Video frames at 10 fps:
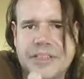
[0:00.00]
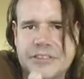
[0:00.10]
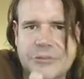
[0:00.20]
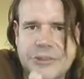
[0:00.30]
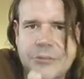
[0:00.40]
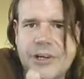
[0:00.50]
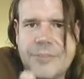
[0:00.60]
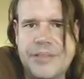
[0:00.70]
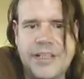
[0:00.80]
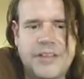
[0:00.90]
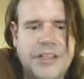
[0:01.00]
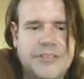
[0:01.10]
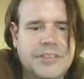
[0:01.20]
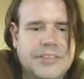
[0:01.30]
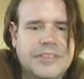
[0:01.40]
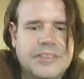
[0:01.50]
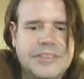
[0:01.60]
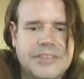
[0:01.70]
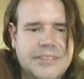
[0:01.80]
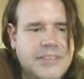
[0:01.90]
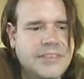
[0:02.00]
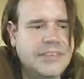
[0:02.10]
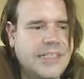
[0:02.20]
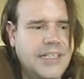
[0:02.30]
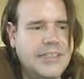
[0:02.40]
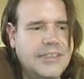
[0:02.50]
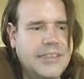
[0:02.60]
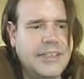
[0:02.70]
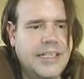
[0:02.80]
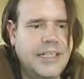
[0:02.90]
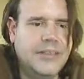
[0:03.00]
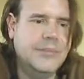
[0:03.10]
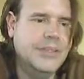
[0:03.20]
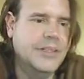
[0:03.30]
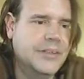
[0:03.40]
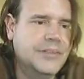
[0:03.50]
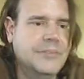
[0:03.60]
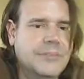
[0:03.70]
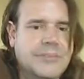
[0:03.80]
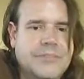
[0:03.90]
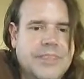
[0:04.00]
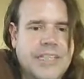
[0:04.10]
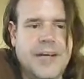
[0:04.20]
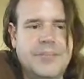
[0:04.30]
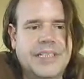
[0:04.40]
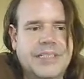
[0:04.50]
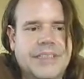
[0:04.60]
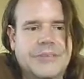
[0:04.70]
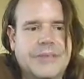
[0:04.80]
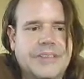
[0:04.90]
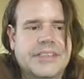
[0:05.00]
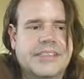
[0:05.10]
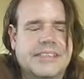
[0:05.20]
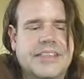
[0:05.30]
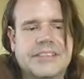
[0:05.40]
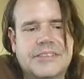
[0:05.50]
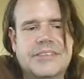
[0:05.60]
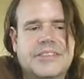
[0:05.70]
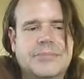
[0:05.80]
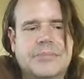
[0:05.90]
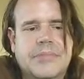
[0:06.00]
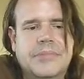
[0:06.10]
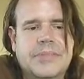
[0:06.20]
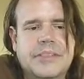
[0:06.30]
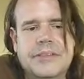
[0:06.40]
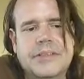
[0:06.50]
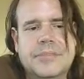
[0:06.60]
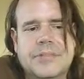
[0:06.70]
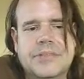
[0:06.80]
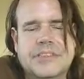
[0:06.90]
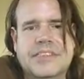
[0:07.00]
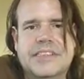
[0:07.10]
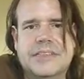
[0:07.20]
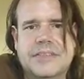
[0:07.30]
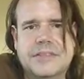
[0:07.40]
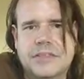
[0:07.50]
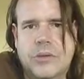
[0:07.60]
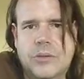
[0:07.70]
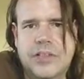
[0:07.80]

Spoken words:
And you'd be able to, get rid of these centrist neoliberals that don't want to change or uproot the system that we're in that's rigged.